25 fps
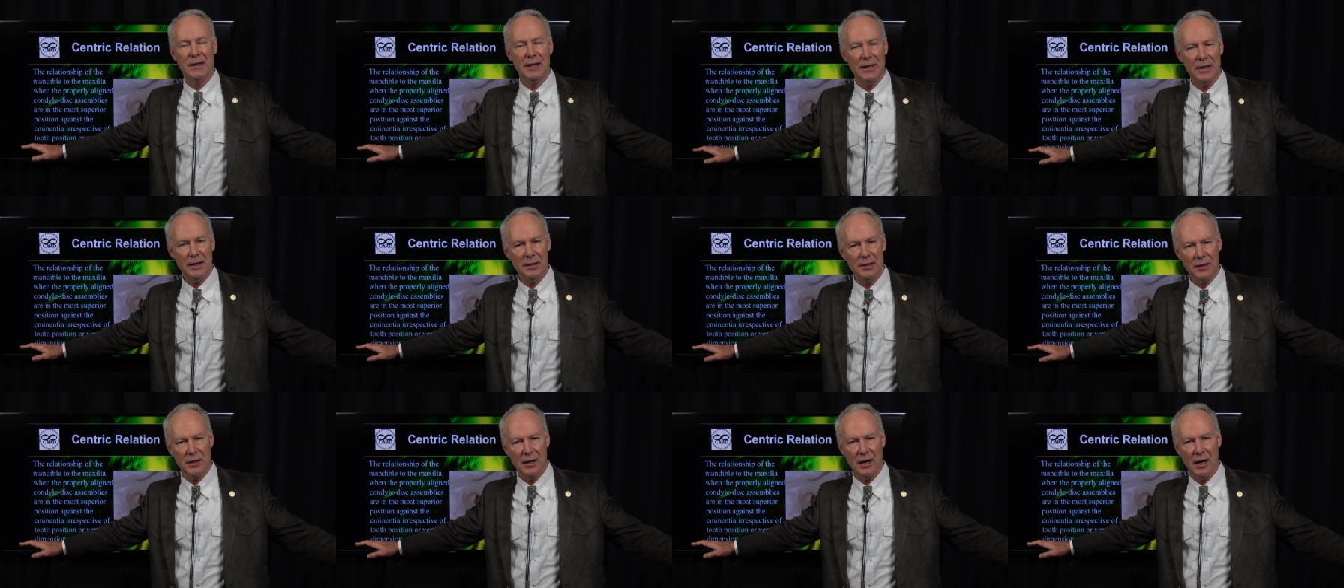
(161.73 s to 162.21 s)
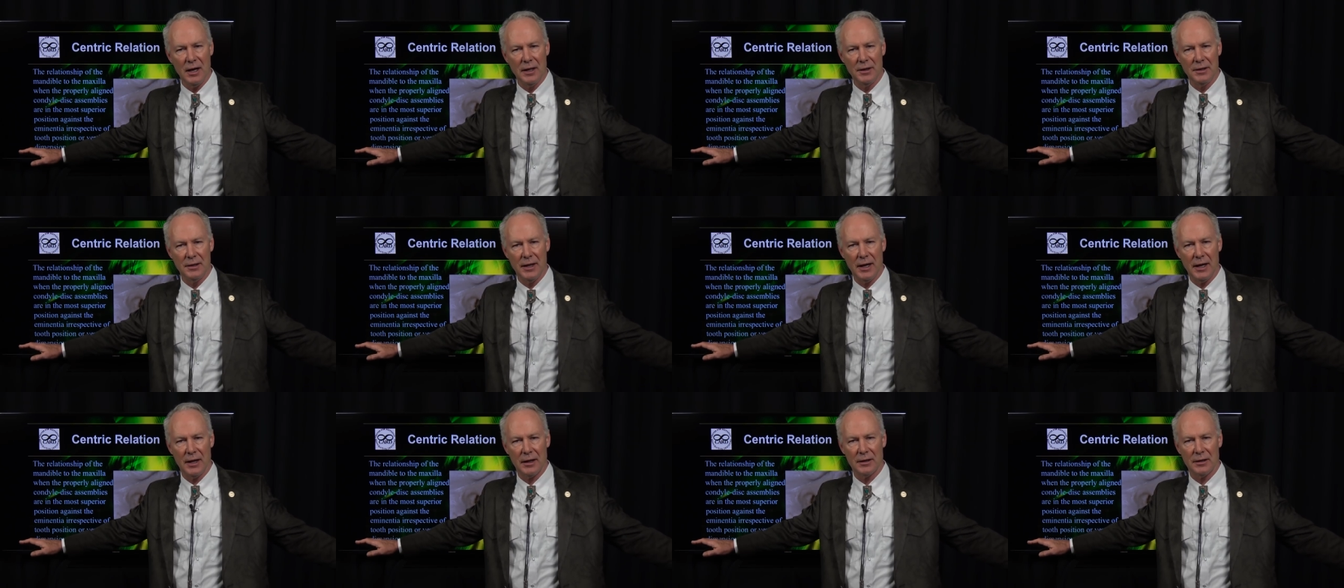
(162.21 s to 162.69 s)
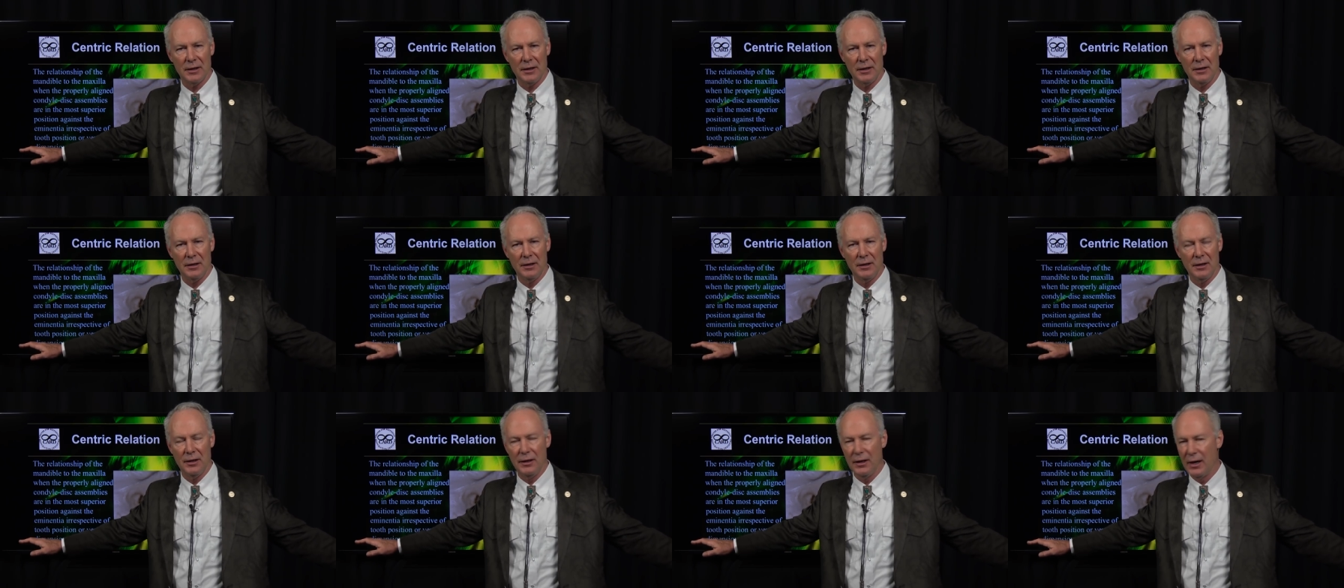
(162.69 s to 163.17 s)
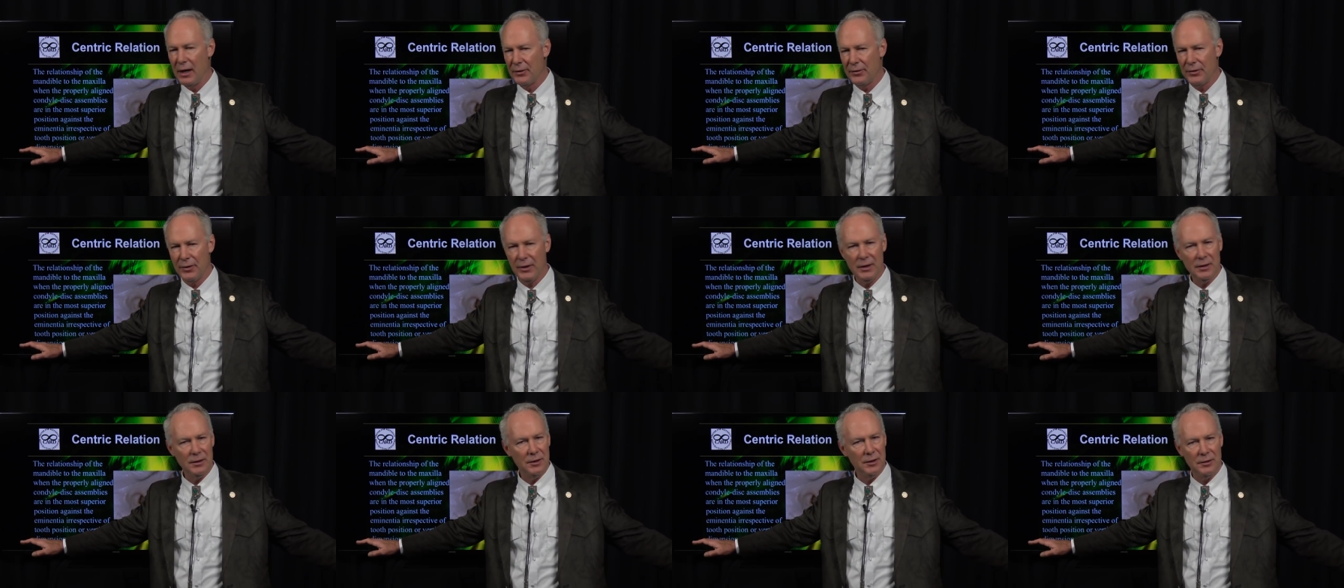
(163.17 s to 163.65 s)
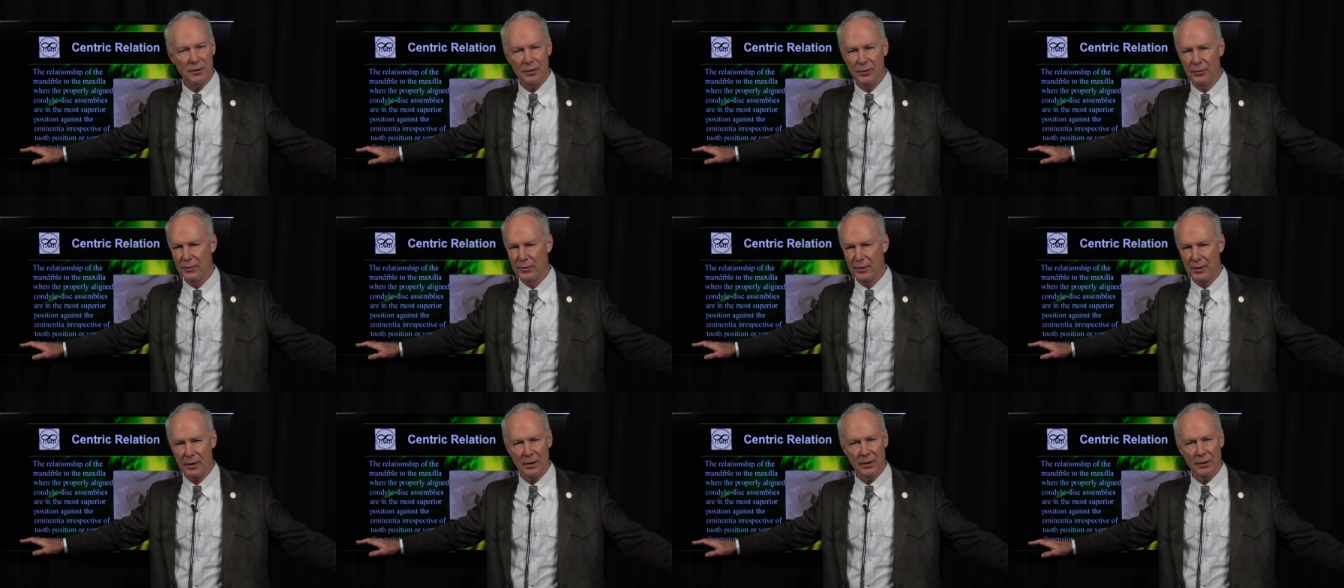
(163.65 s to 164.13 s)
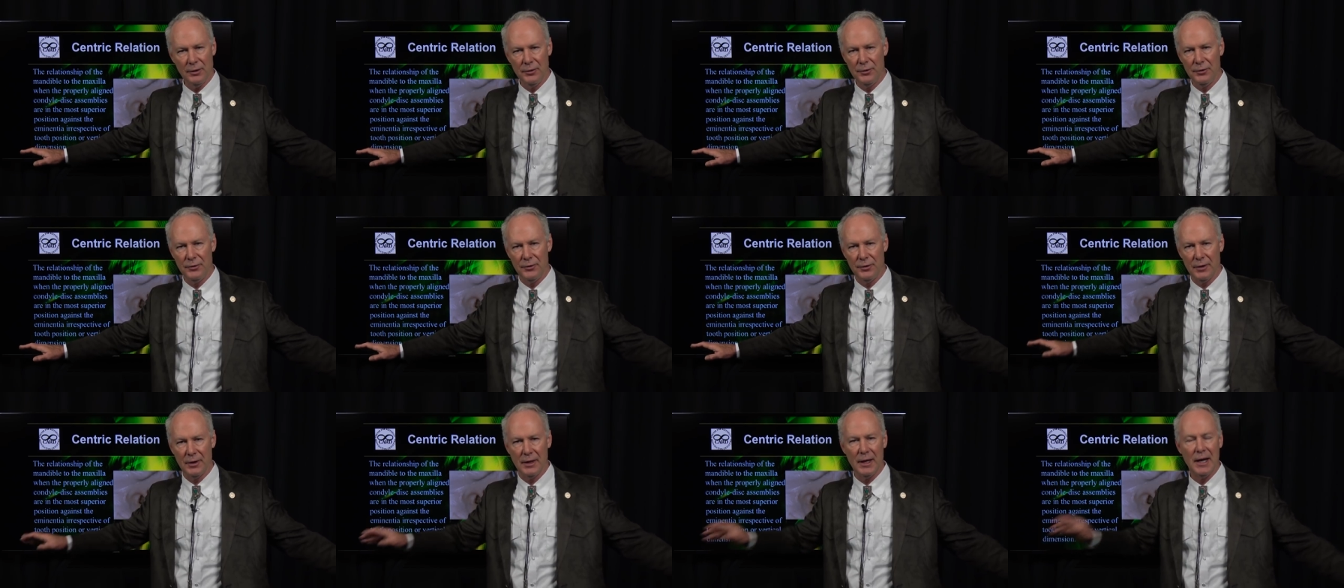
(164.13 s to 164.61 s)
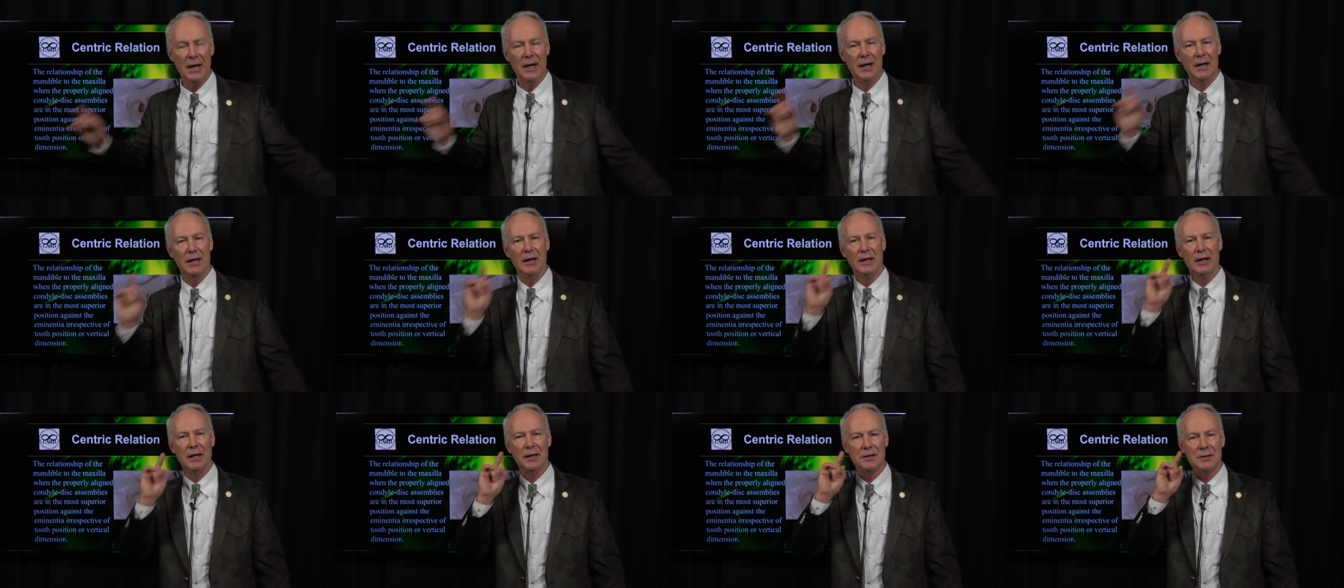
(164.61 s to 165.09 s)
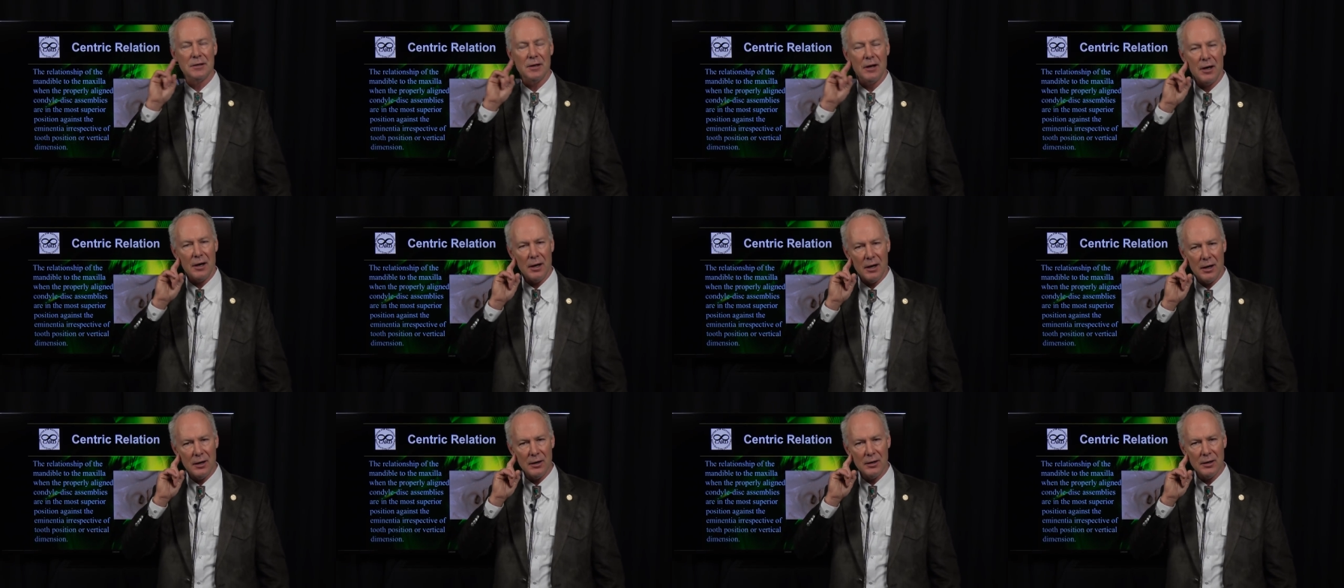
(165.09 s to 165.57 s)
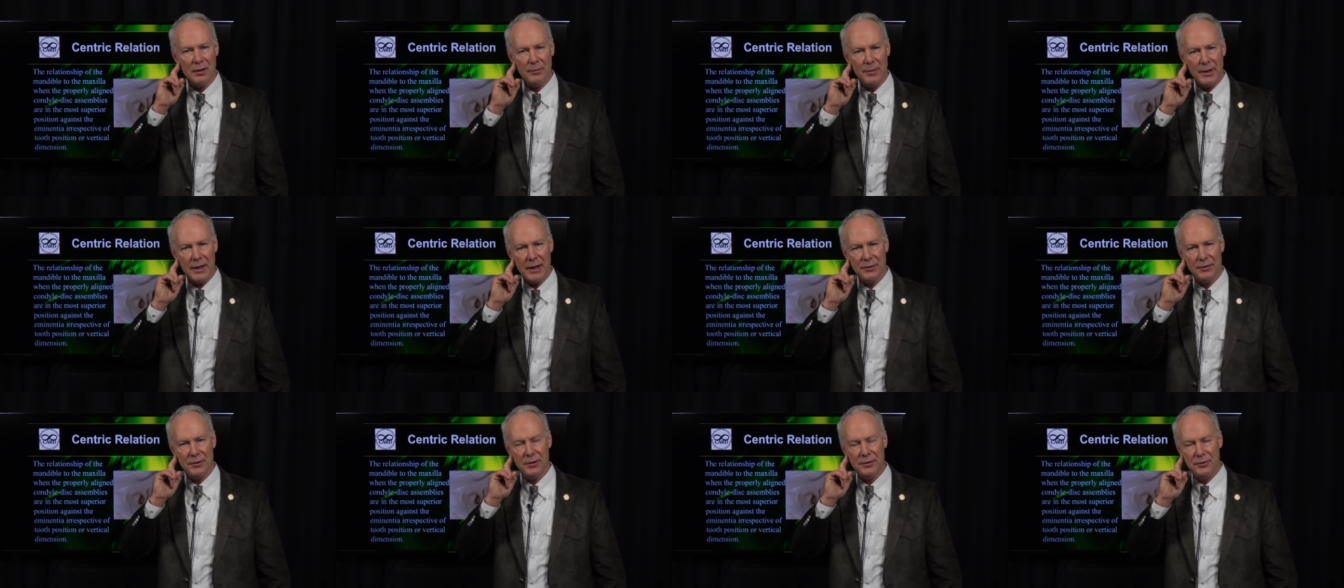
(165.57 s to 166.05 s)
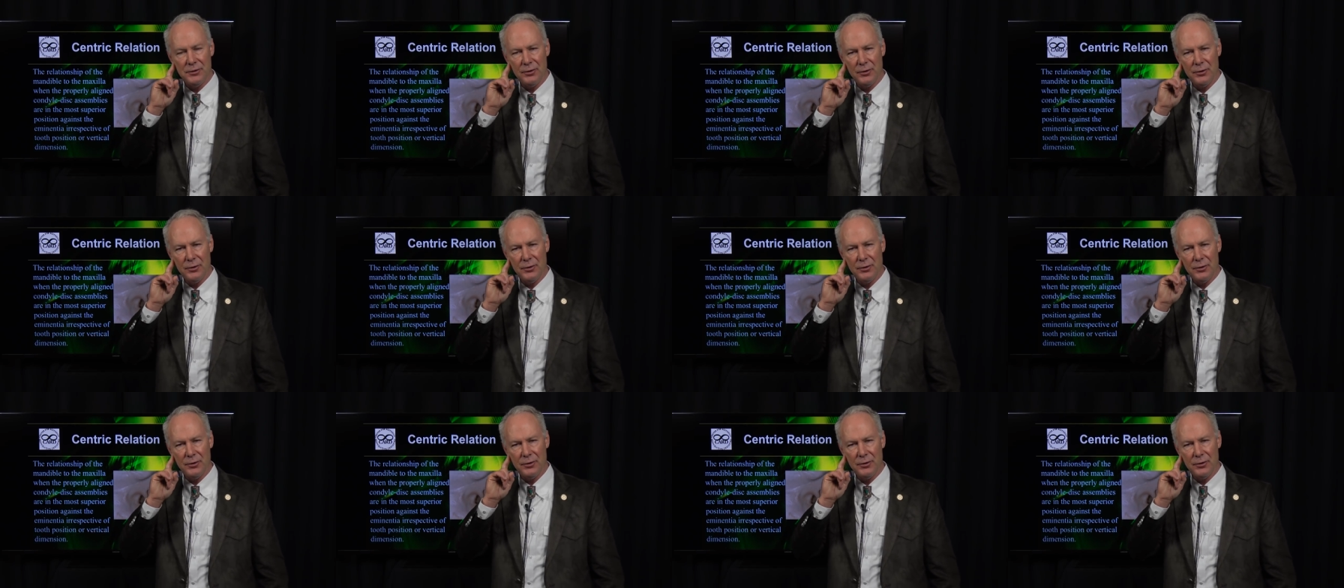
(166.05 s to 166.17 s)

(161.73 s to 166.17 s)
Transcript: teeth contacting, nothing to do with occlusion. It's all about the